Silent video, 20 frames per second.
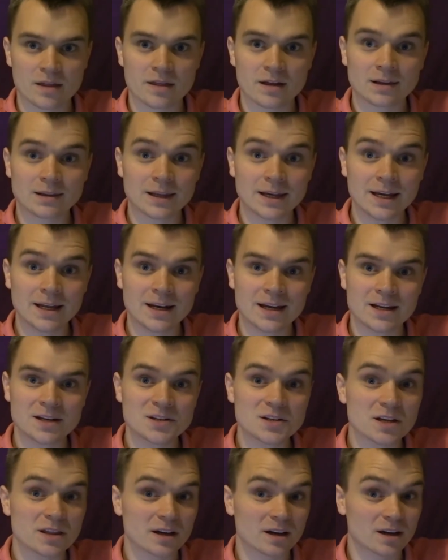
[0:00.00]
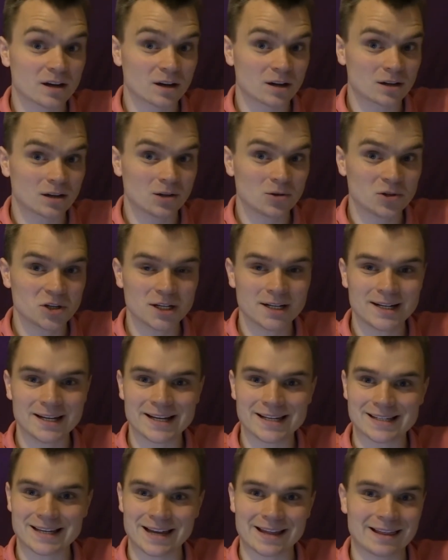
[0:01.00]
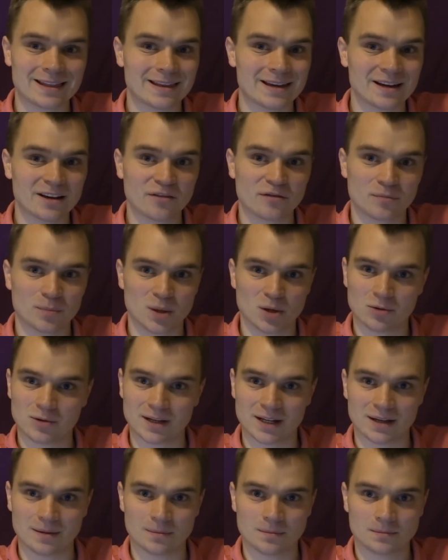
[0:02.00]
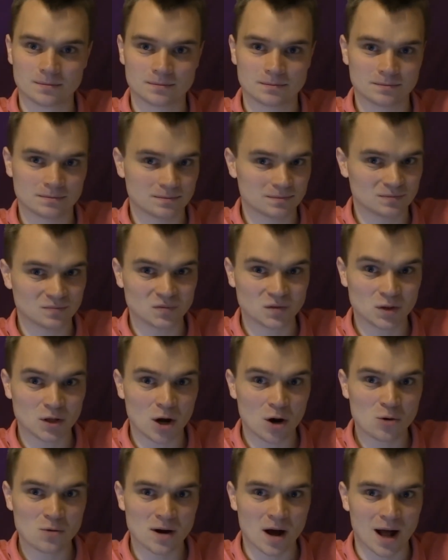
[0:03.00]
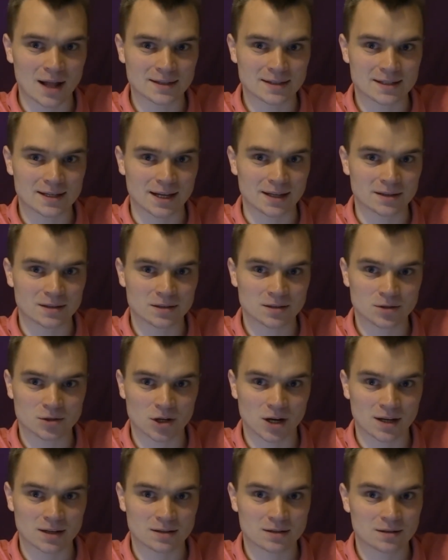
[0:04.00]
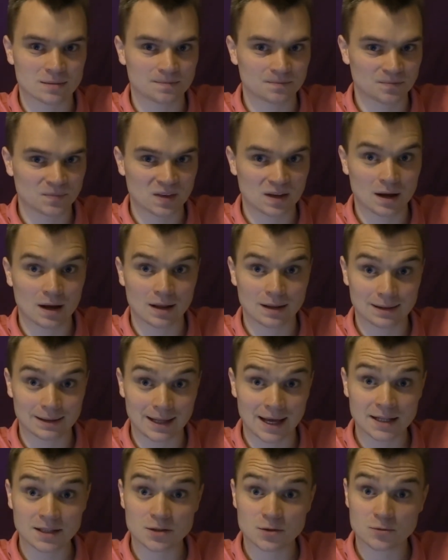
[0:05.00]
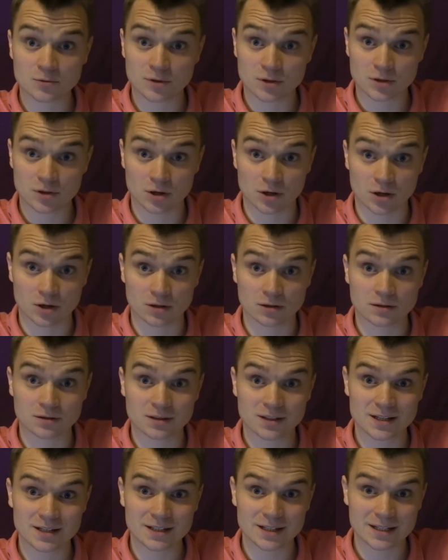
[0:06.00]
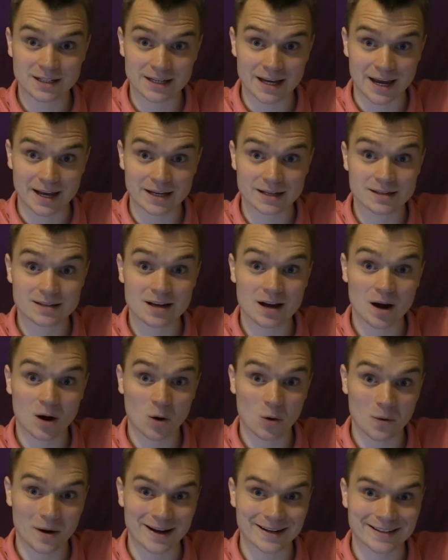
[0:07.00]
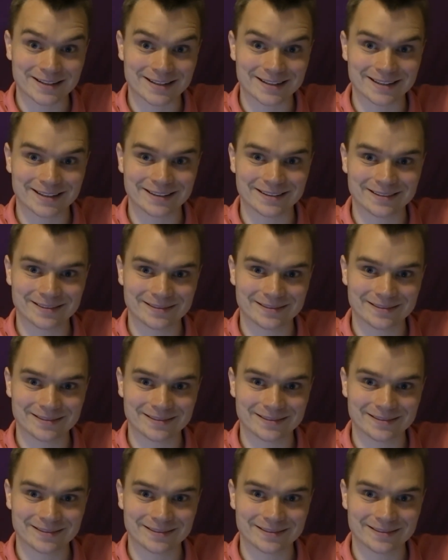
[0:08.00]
The lead in to the conclusion is a thing of beauty. No nonsense, just let's return to today's question.